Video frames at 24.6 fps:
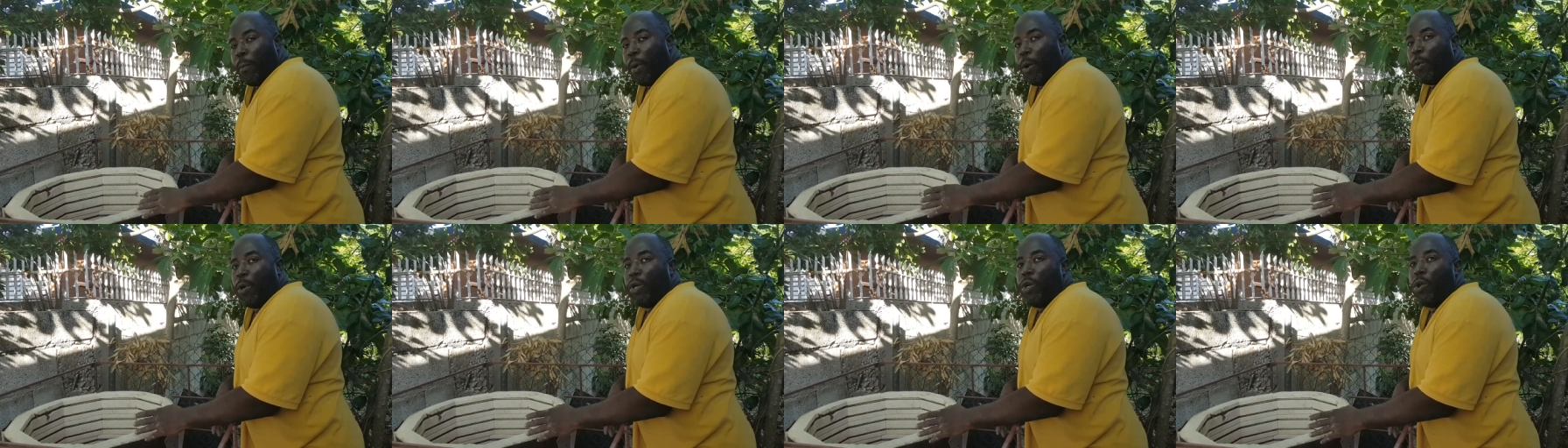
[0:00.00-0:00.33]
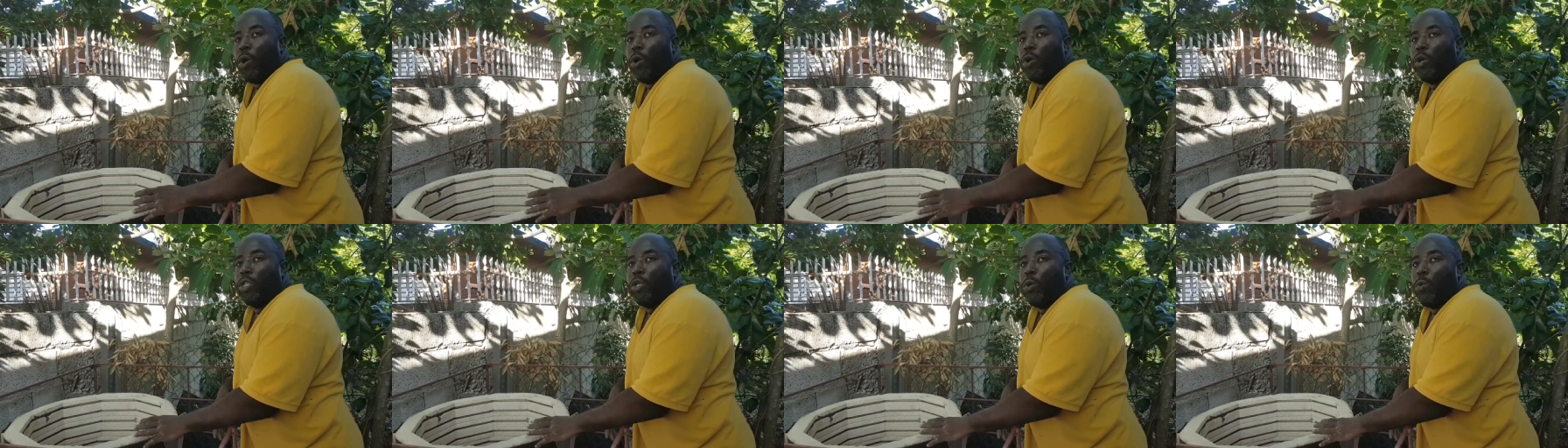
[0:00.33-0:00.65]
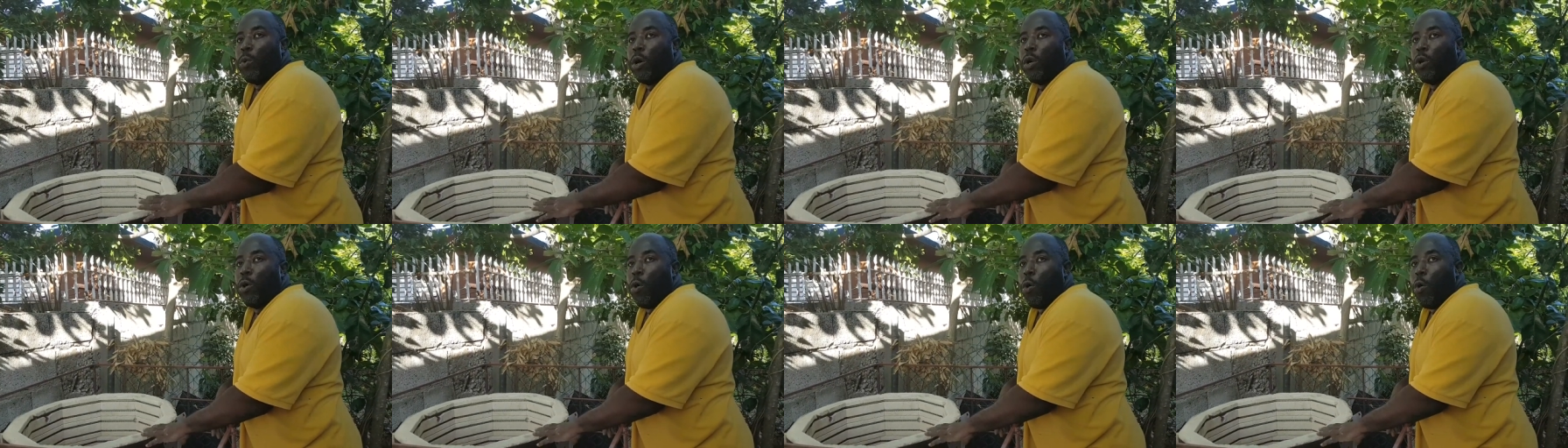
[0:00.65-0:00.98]
But we don't use
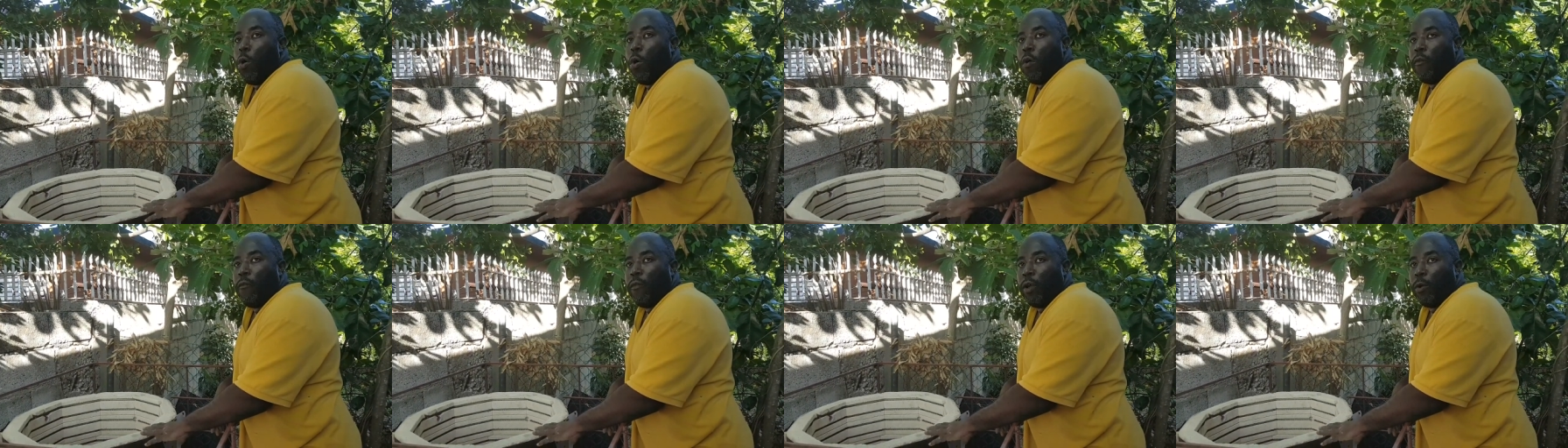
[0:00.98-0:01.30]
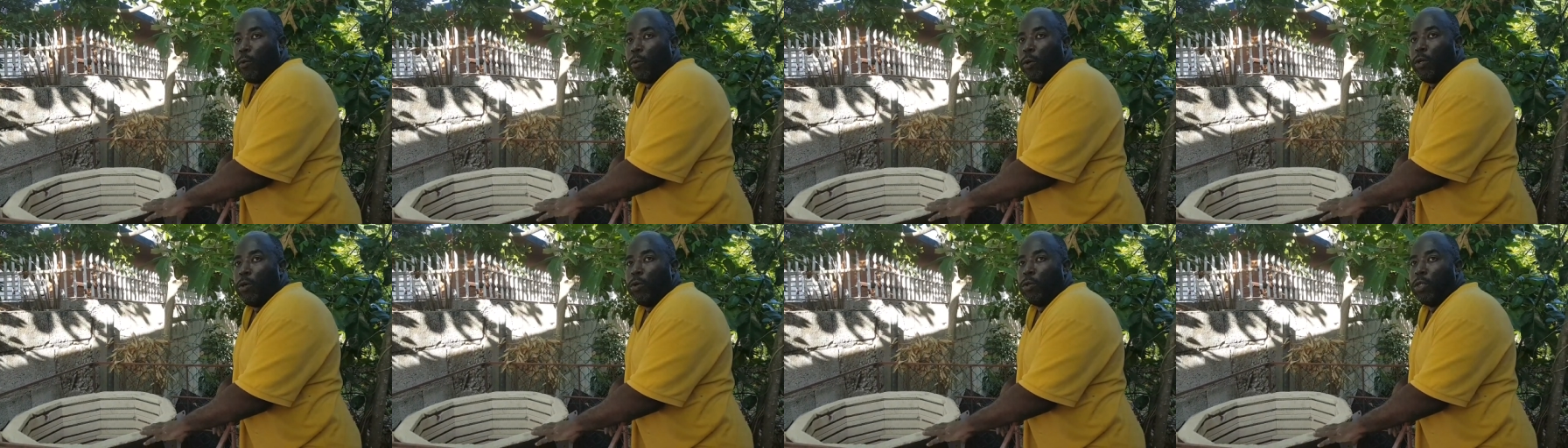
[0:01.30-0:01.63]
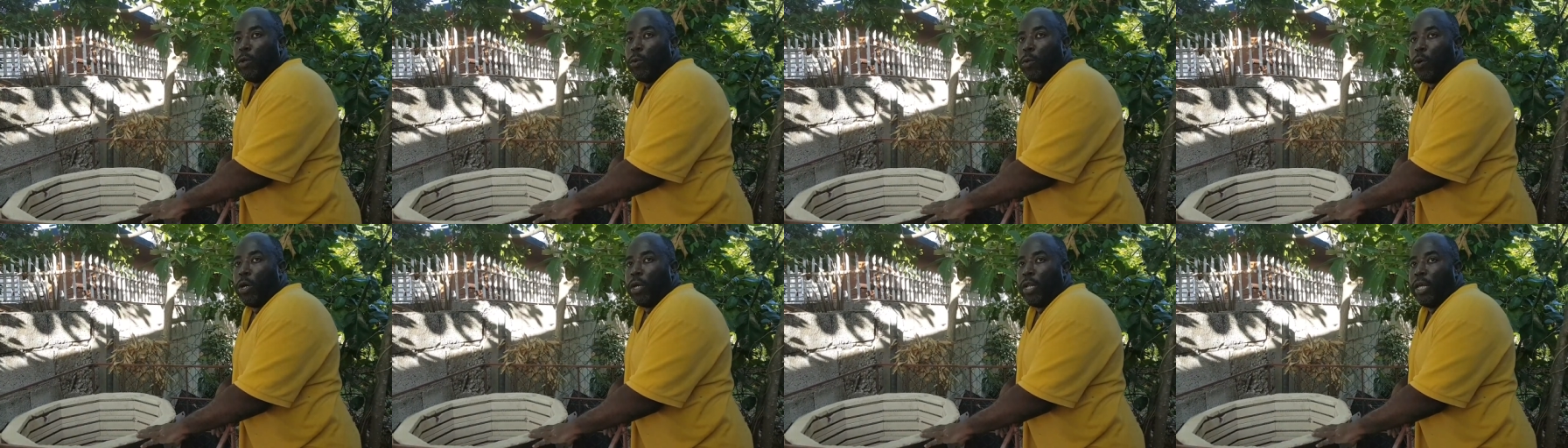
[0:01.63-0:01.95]
the word oven, we
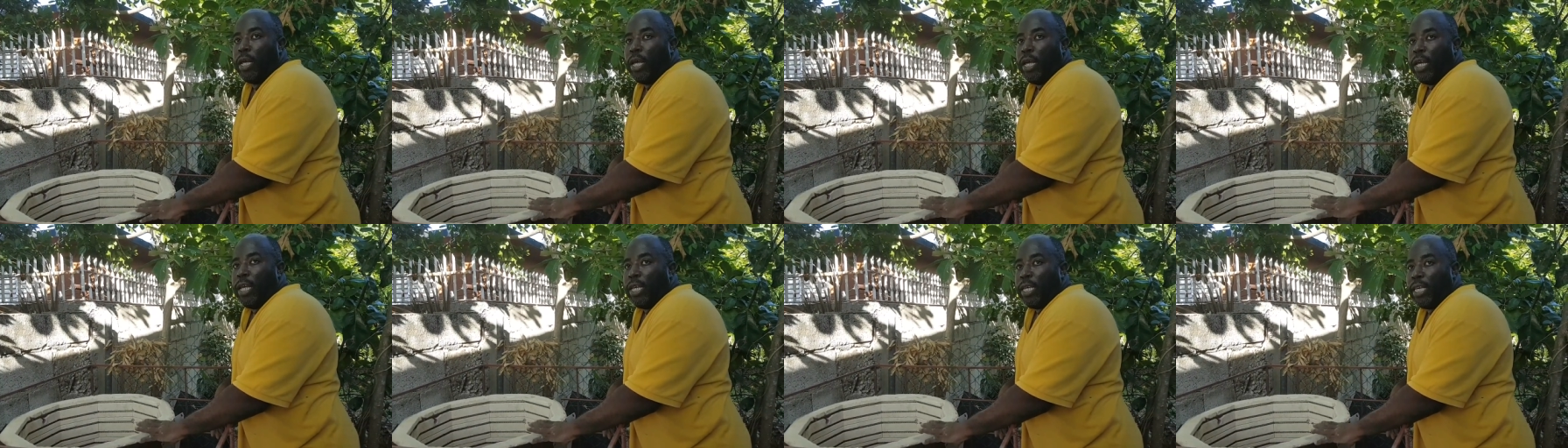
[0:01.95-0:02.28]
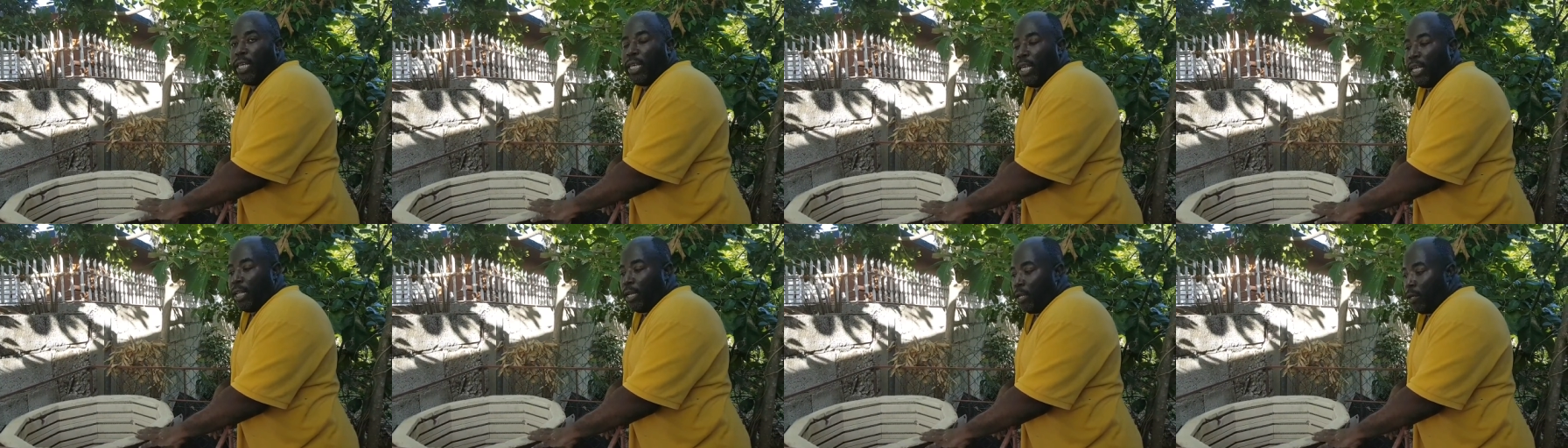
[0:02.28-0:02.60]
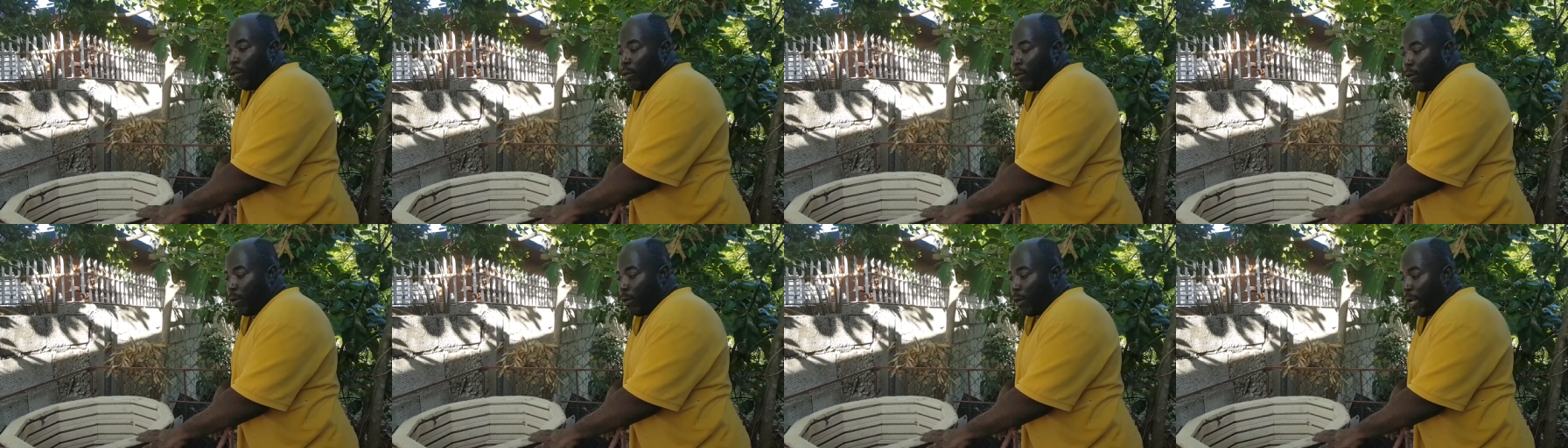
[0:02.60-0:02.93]
use the word
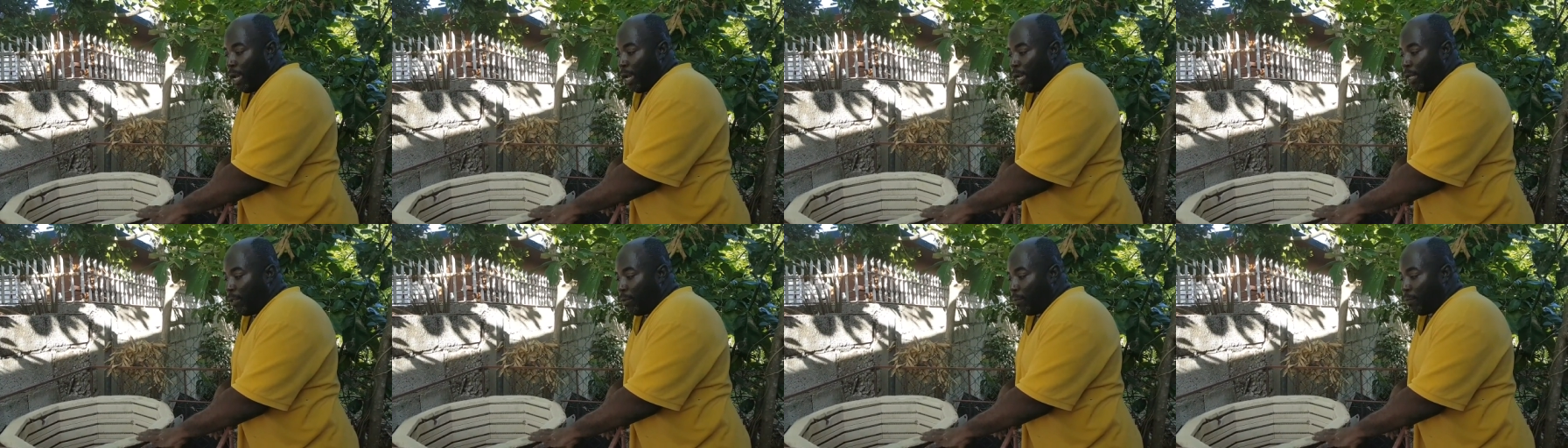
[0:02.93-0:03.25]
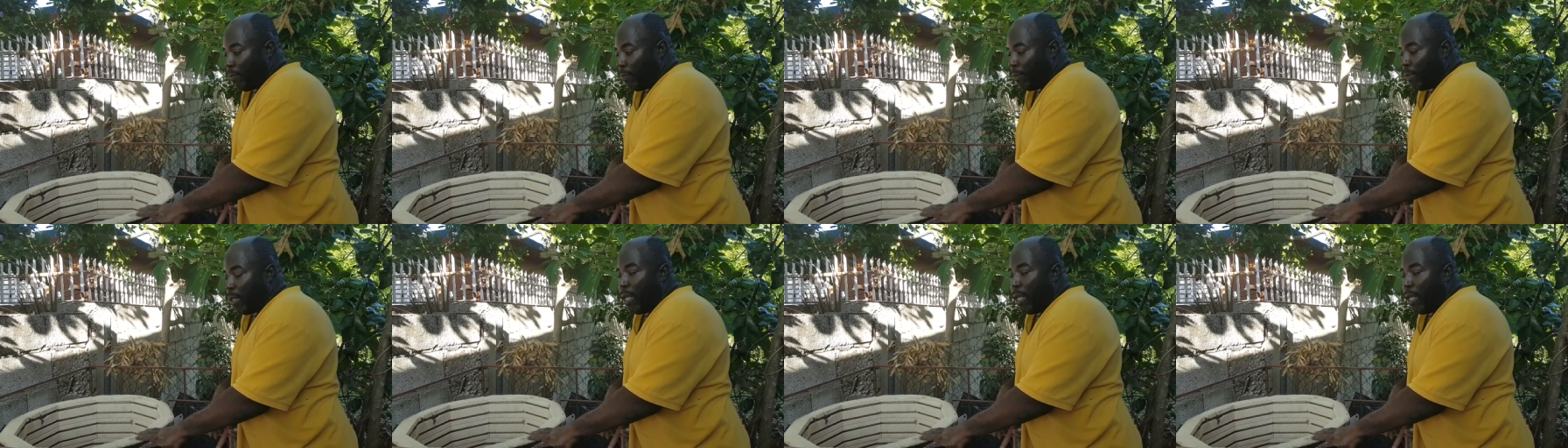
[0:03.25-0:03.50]
kiln, right?